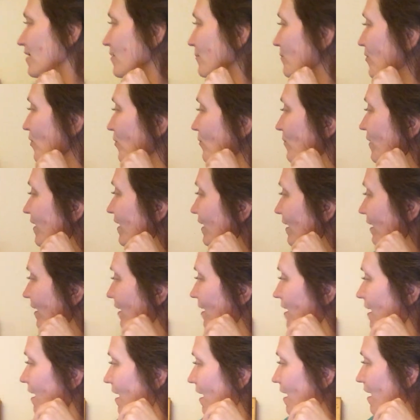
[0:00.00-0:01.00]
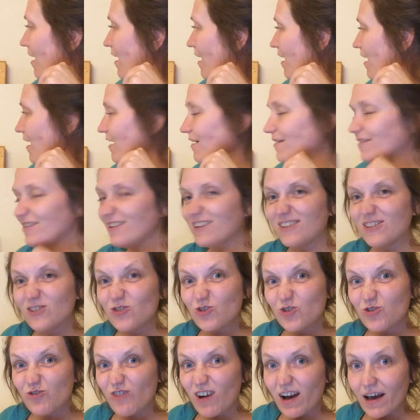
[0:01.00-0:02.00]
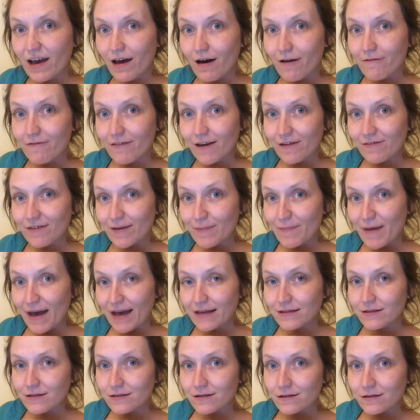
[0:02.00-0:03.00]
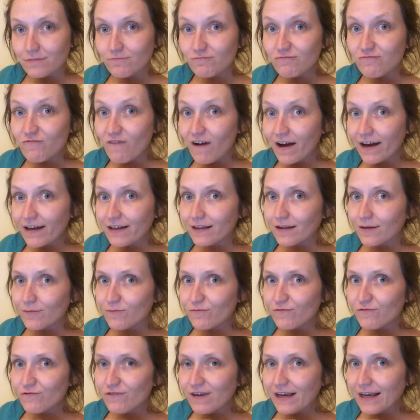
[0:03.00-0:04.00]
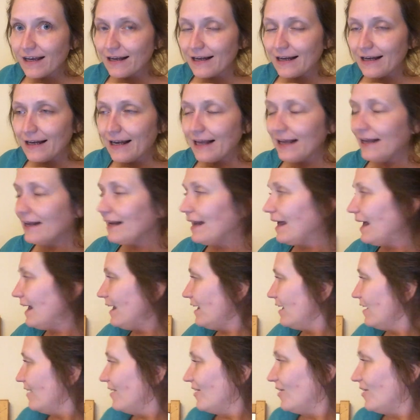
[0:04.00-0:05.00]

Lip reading: but we are going to try our very best to write them really neatly